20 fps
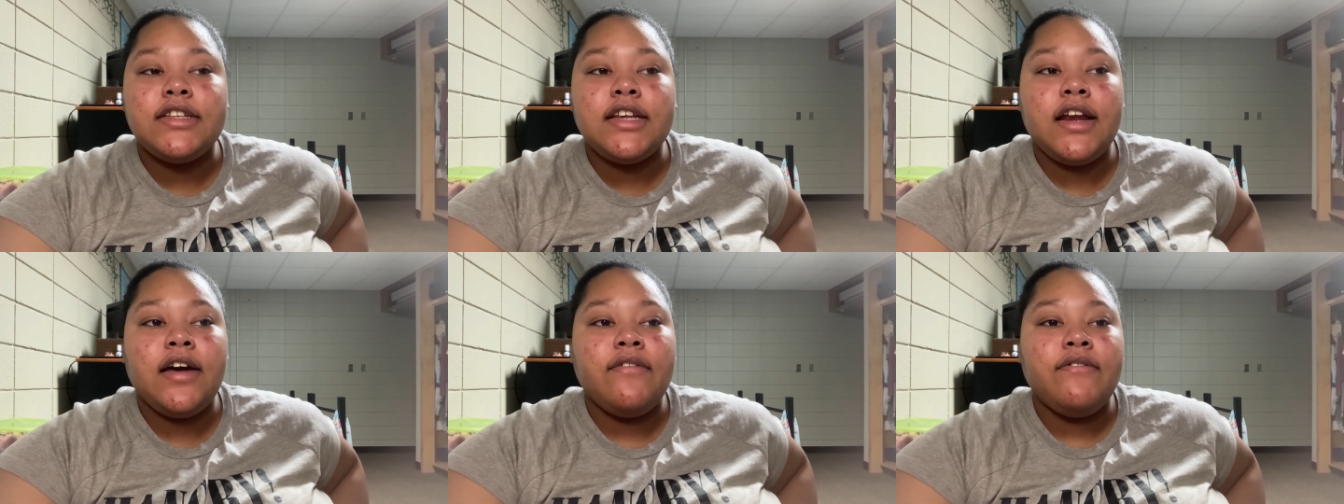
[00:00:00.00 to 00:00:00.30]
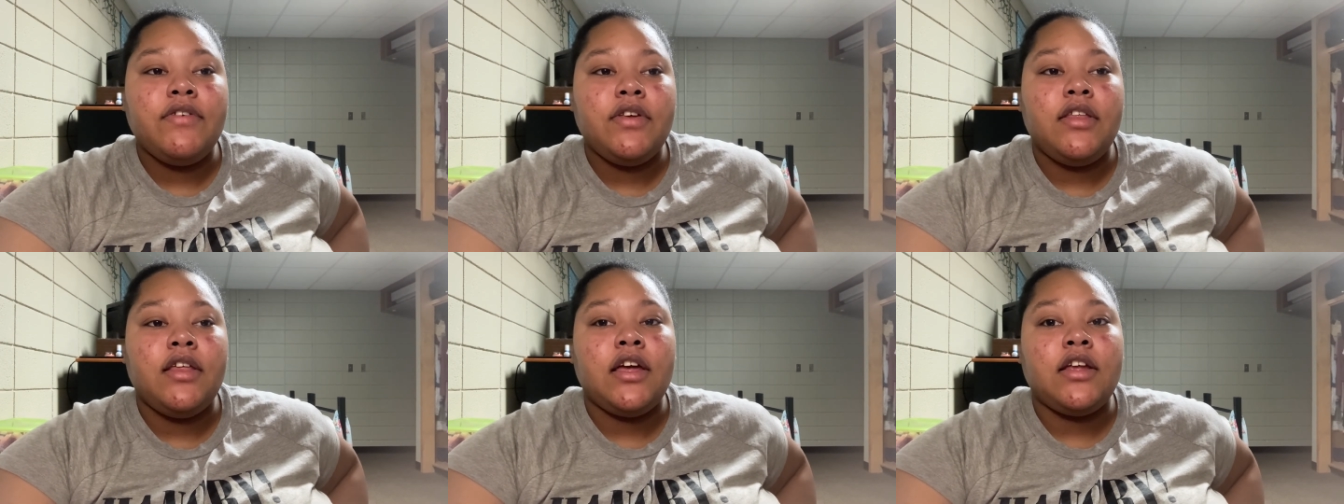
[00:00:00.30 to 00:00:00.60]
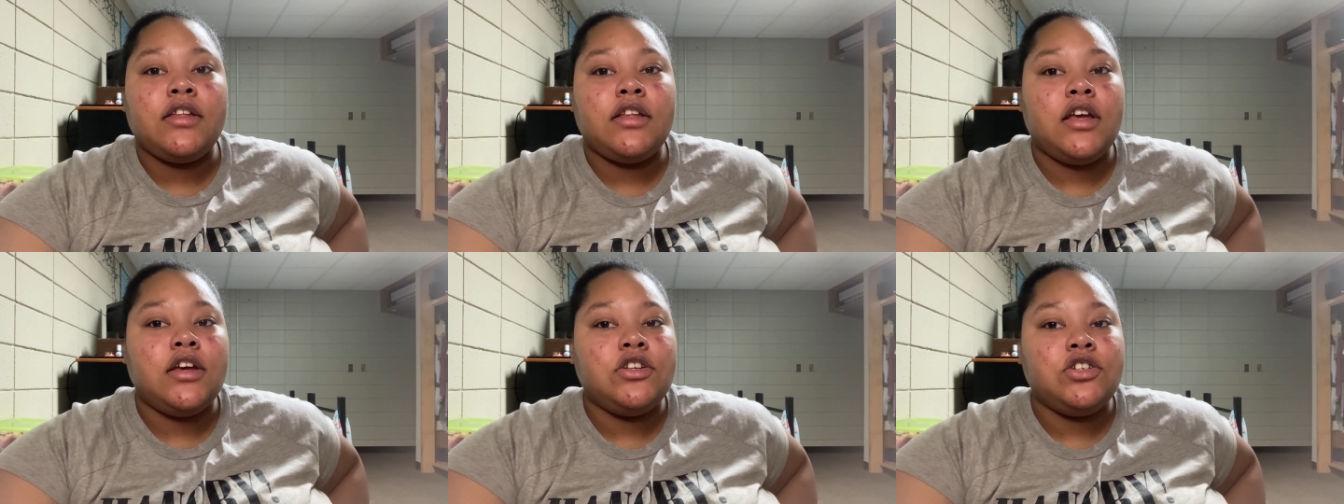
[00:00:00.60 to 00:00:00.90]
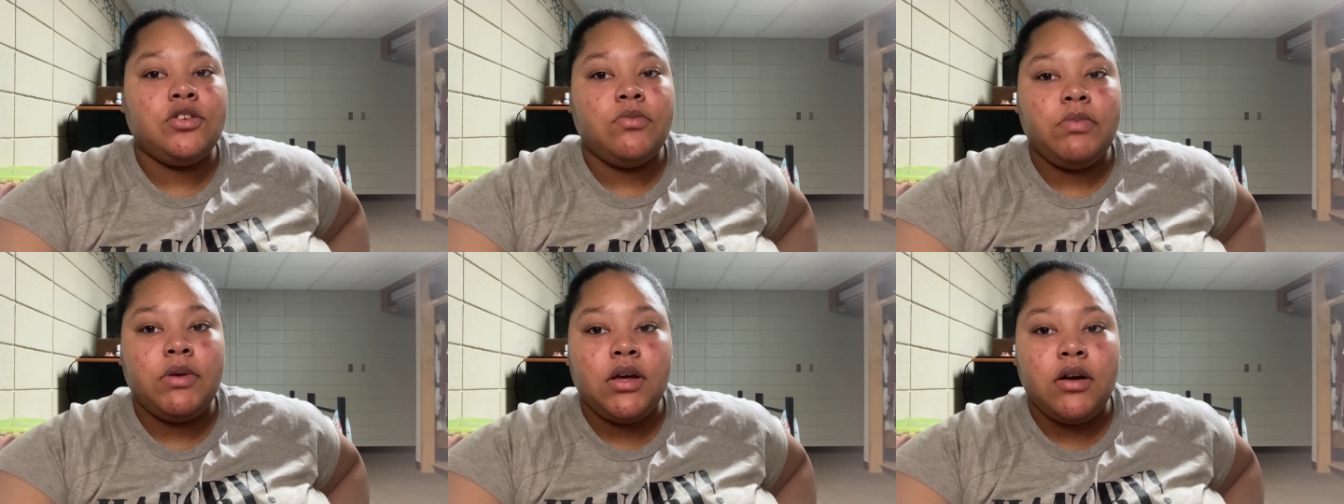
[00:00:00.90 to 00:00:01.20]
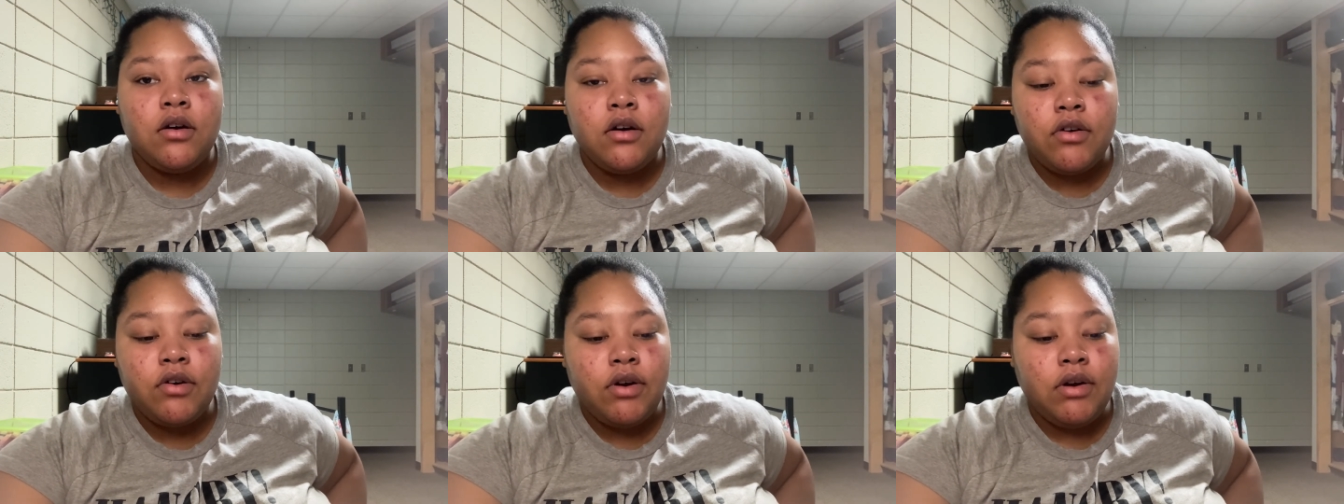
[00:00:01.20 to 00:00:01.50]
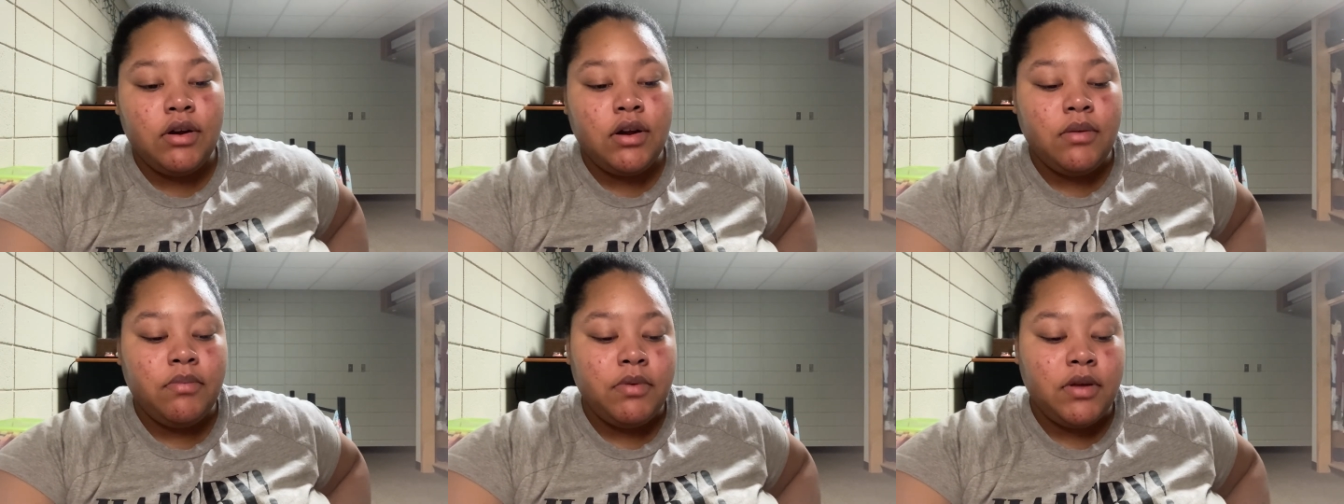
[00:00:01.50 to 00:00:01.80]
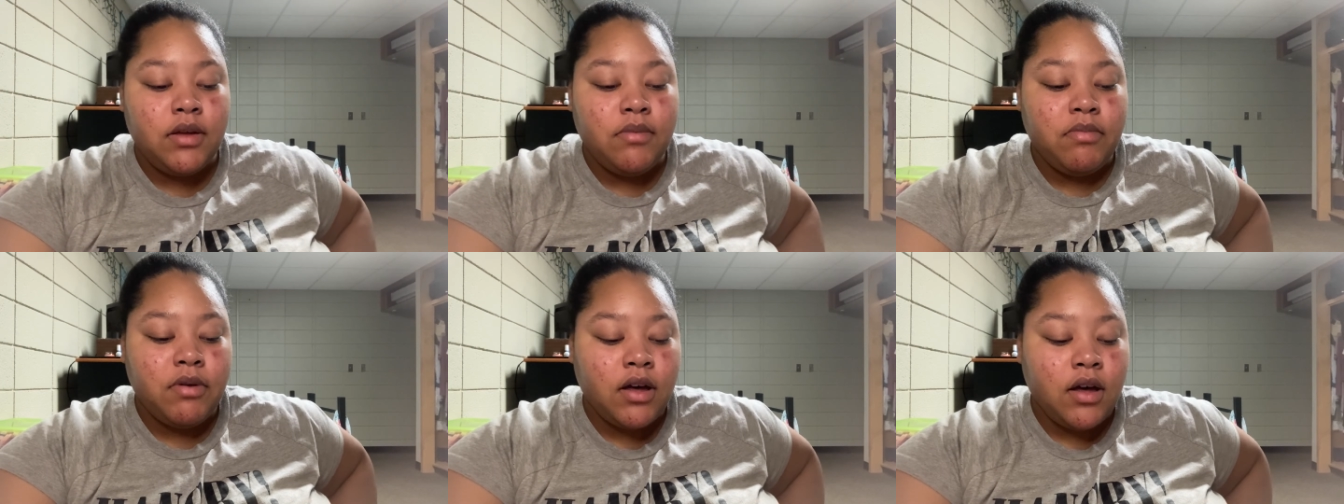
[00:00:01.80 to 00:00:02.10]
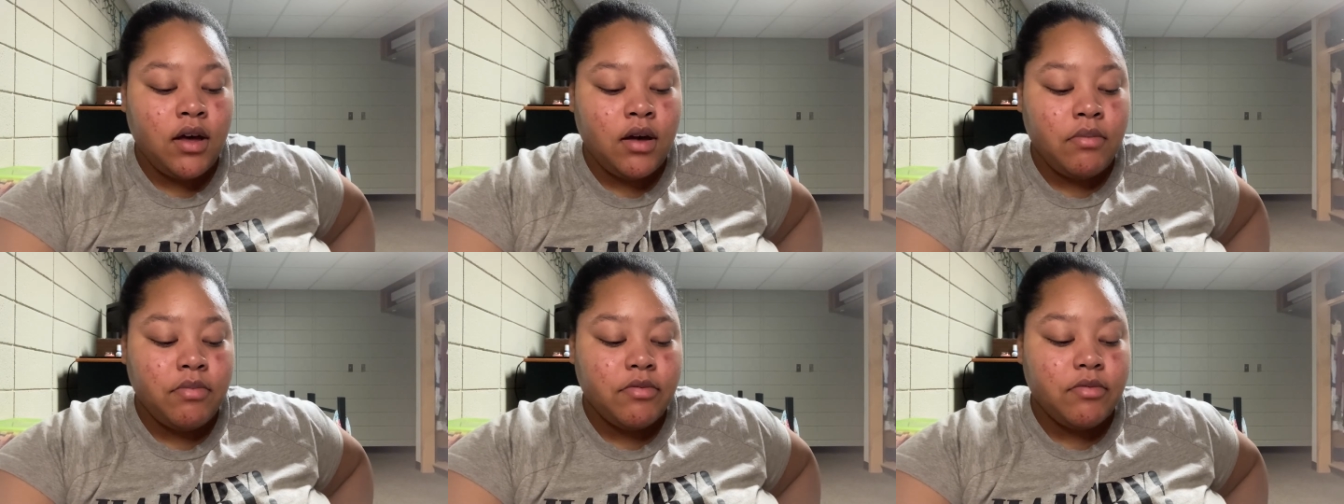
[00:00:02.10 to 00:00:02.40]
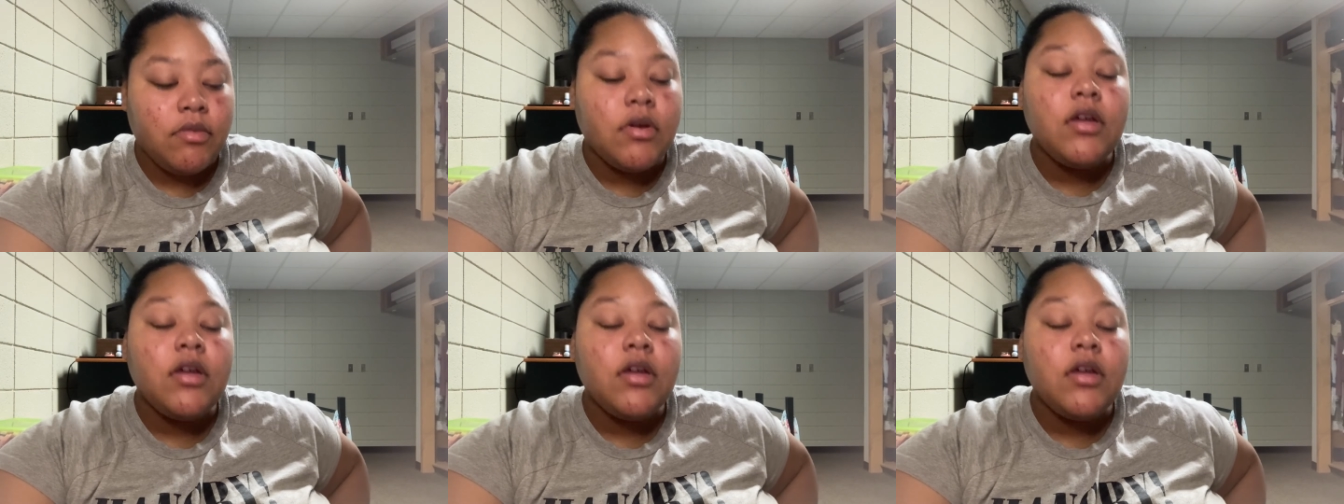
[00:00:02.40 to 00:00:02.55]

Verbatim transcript: and I feel like they should be on Growing Up Hip Hop